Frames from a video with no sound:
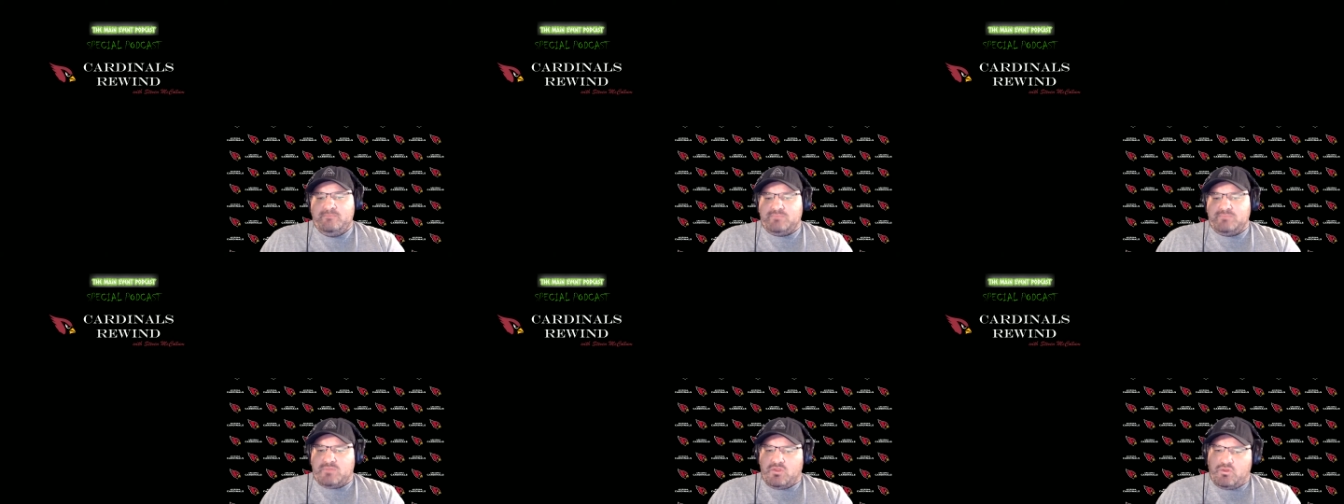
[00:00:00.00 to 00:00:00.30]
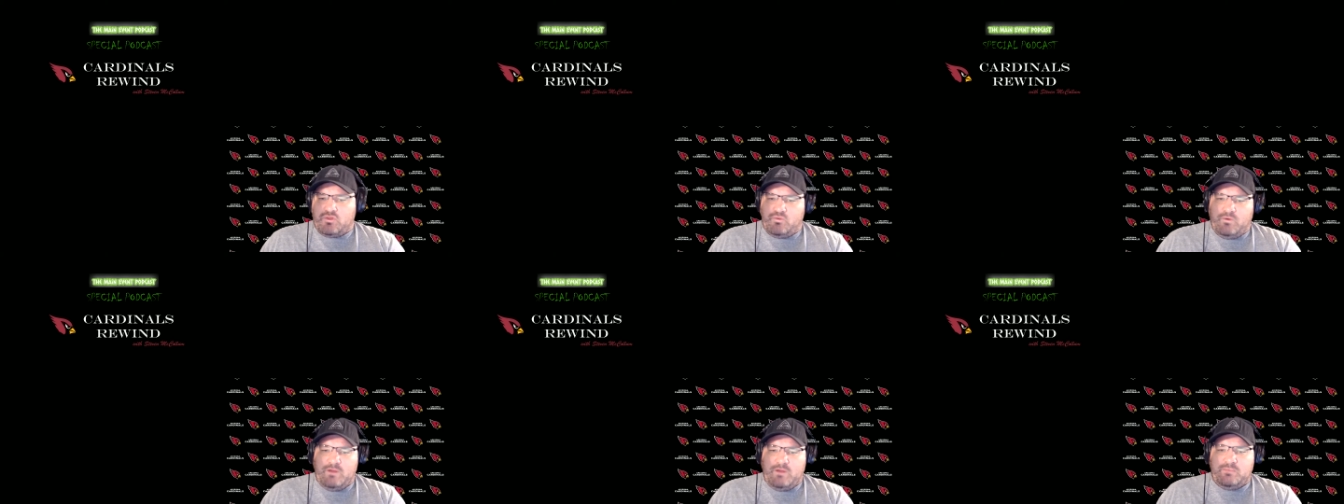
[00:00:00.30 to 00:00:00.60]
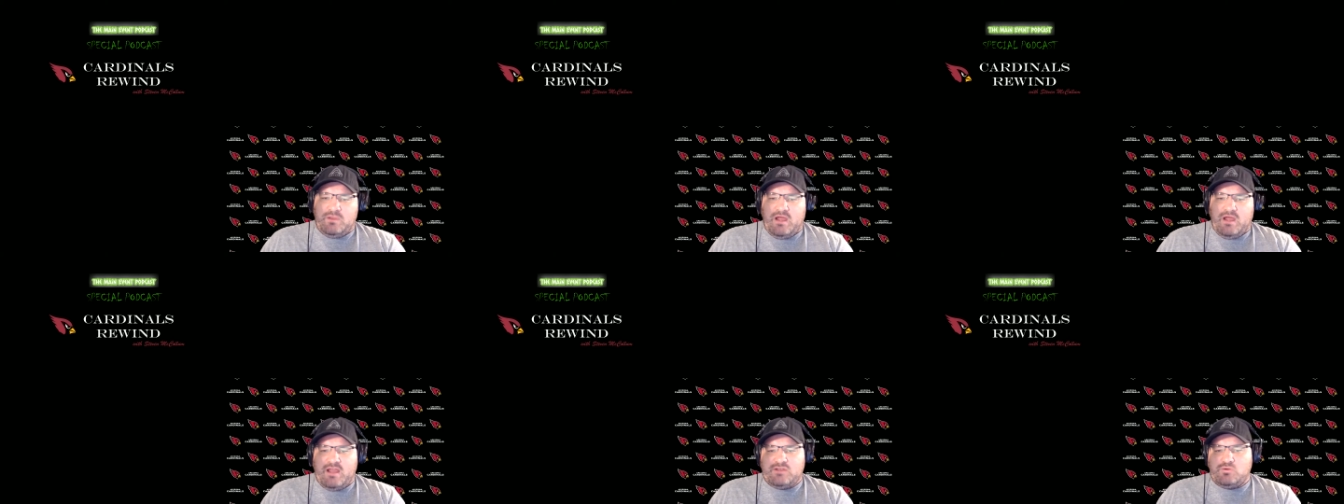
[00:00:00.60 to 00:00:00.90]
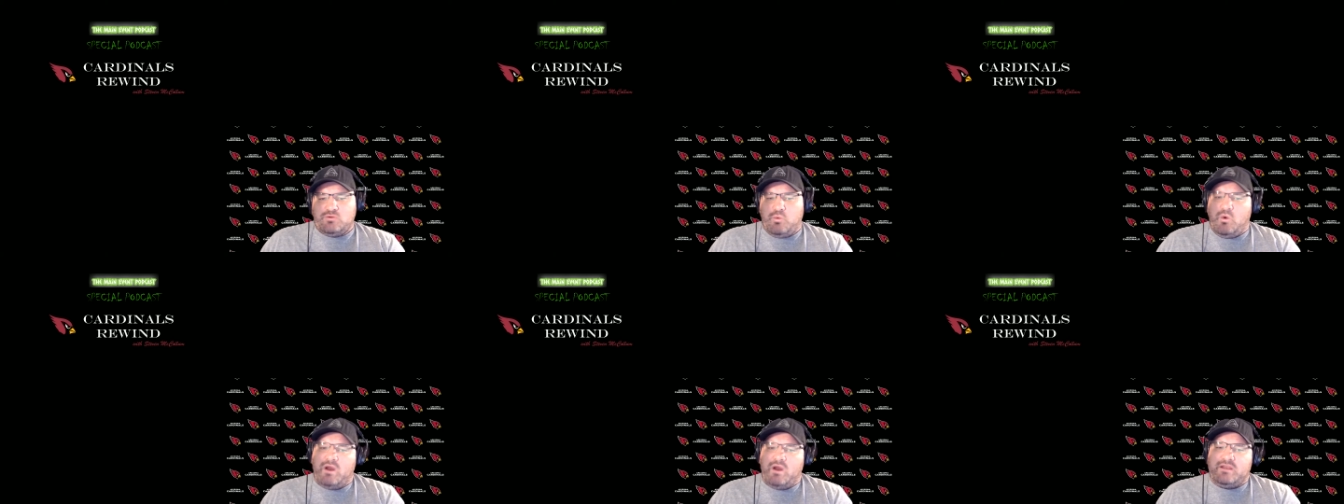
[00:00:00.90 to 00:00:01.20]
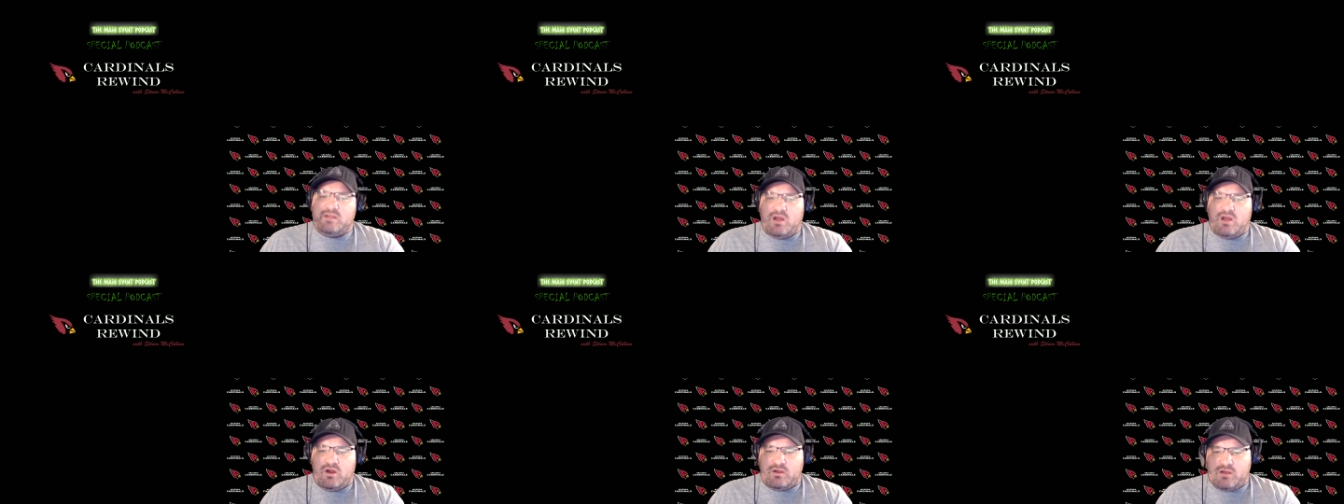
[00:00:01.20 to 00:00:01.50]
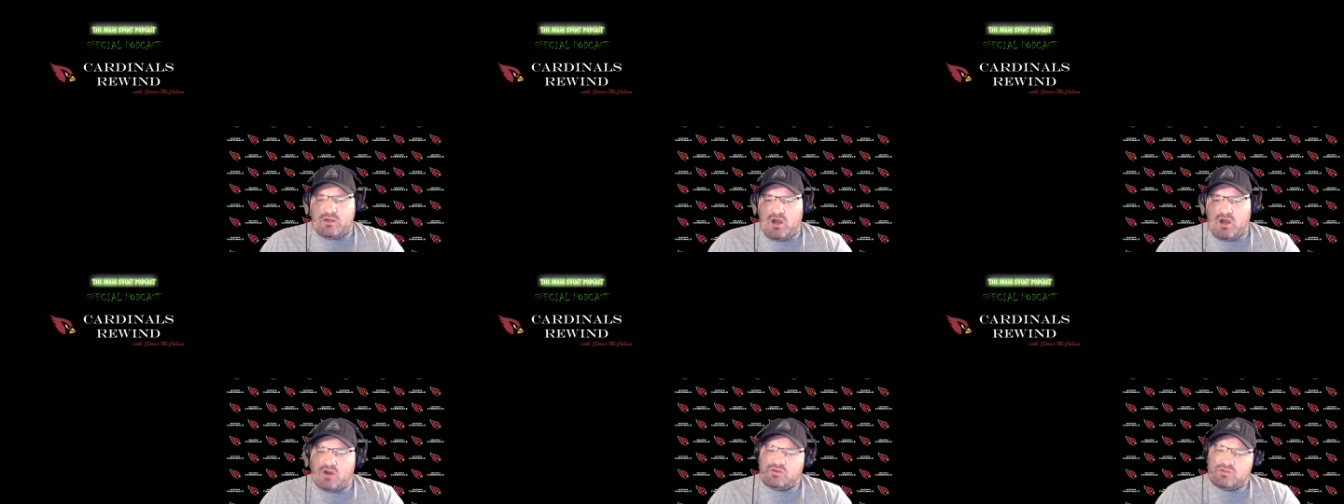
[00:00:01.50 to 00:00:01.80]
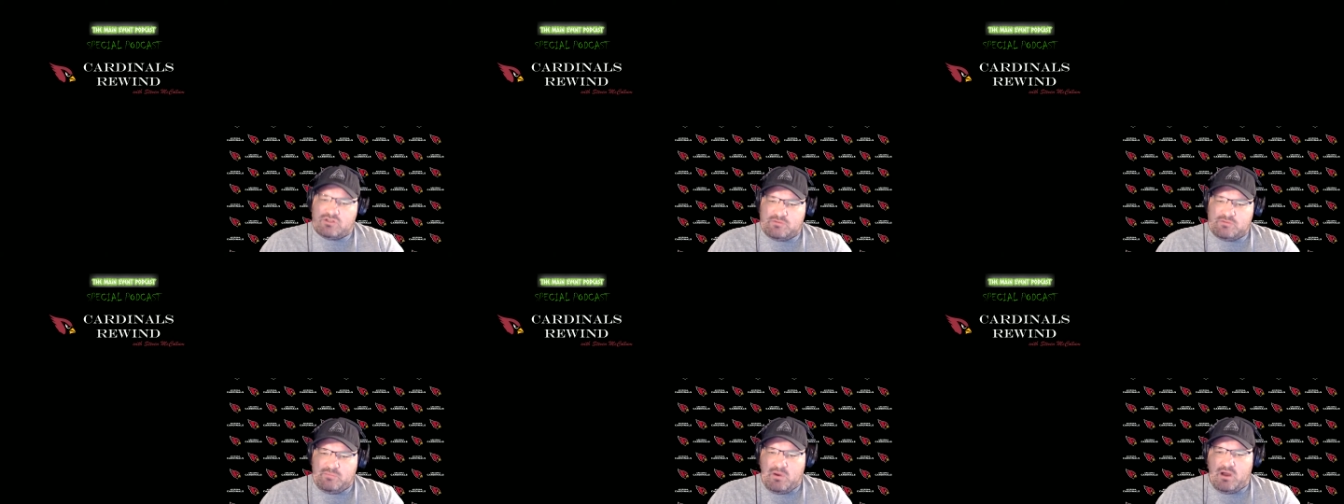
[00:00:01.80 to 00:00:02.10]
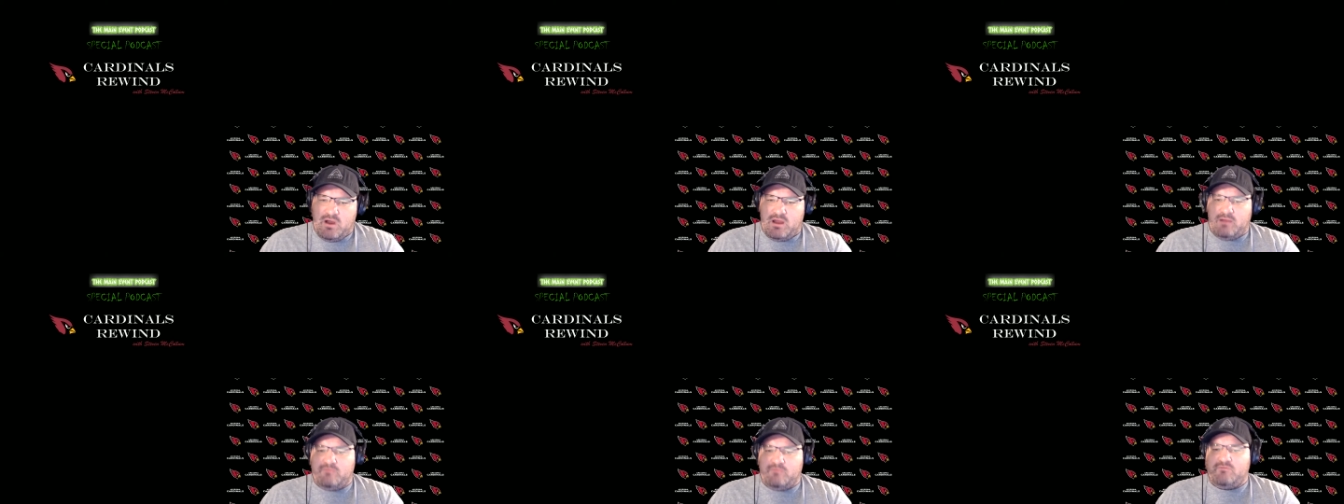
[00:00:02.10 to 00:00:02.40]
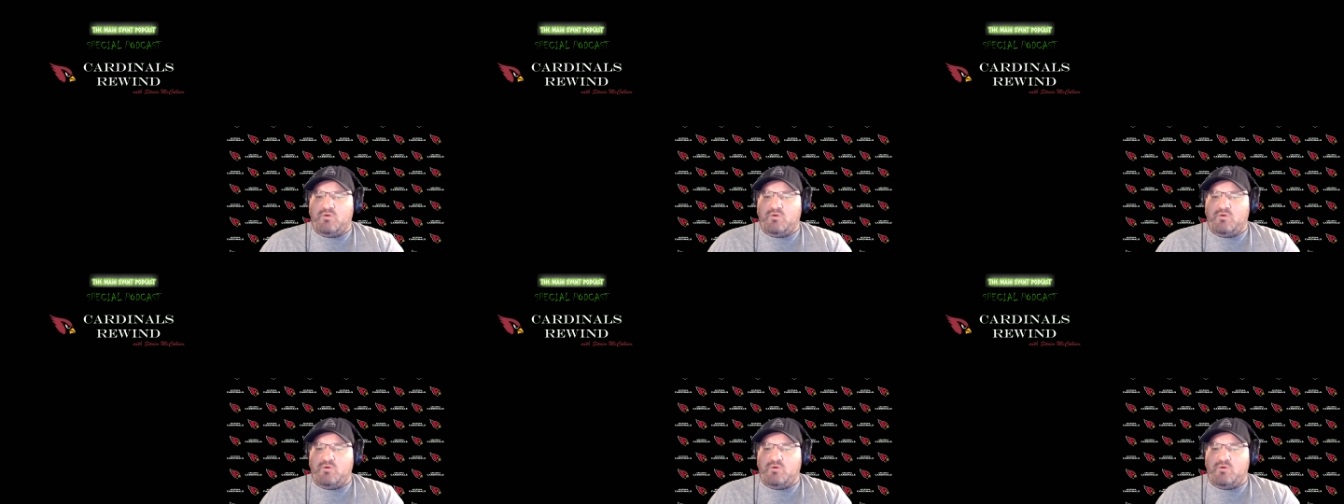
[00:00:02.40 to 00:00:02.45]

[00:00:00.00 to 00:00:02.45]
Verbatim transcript: three plays, one yard, Cardinals punt,